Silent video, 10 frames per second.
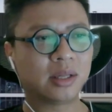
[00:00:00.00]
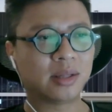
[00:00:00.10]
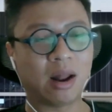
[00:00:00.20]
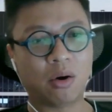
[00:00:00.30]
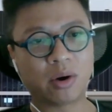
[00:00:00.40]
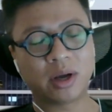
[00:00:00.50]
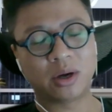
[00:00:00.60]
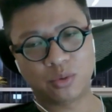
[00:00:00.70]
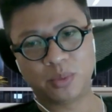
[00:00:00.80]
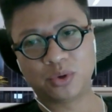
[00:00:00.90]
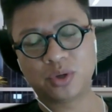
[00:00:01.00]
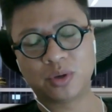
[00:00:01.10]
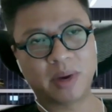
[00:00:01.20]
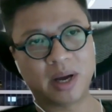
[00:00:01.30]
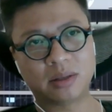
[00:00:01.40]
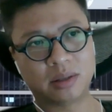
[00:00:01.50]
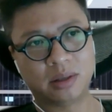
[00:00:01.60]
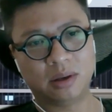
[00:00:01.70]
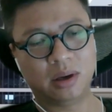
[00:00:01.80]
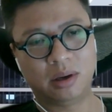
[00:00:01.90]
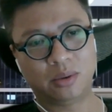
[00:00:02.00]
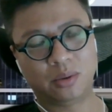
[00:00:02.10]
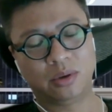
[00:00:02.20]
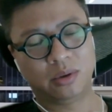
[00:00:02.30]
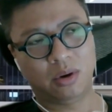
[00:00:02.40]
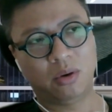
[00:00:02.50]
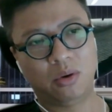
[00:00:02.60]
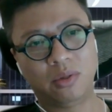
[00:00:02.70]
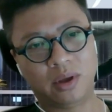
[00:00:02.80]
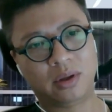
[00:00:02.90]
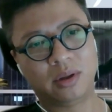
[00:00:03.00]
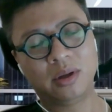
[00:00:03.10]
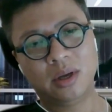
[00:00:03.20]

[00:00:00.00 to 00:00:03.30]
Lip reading: not only attribution, but all the